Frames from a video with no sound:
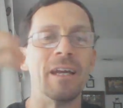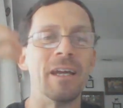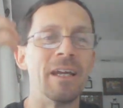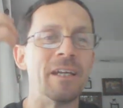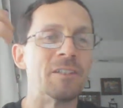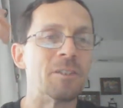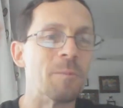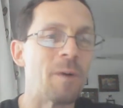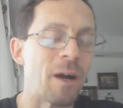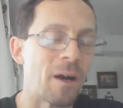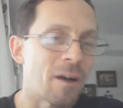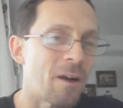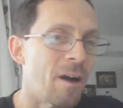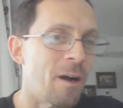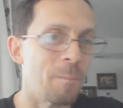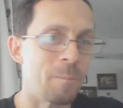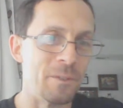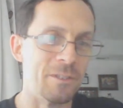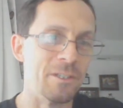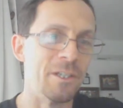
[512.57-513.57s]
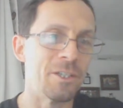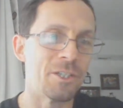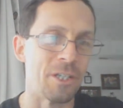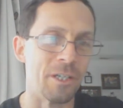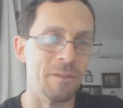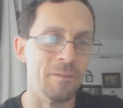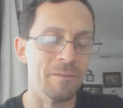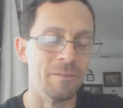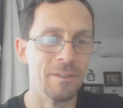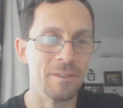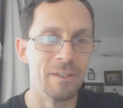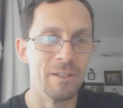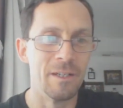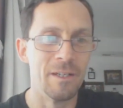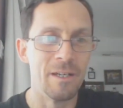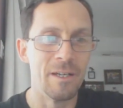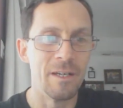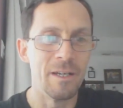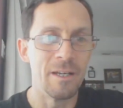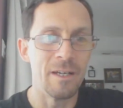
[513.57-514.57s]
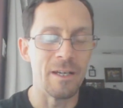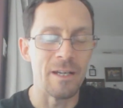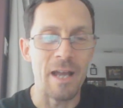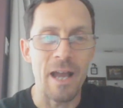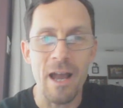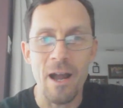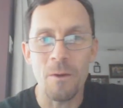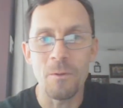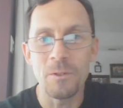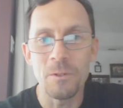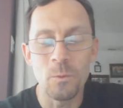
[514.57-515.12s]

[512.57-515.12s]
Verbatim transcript: It's about competition. And how